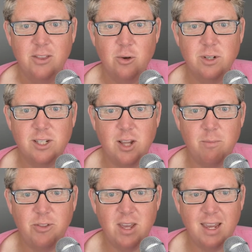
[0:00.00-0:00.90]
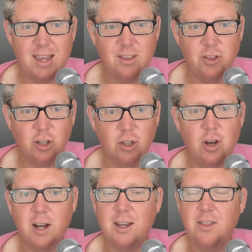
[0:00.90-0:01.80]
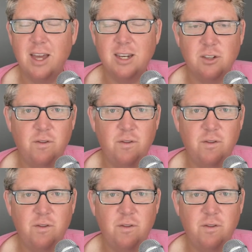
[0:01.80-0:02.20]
There is something in the look that is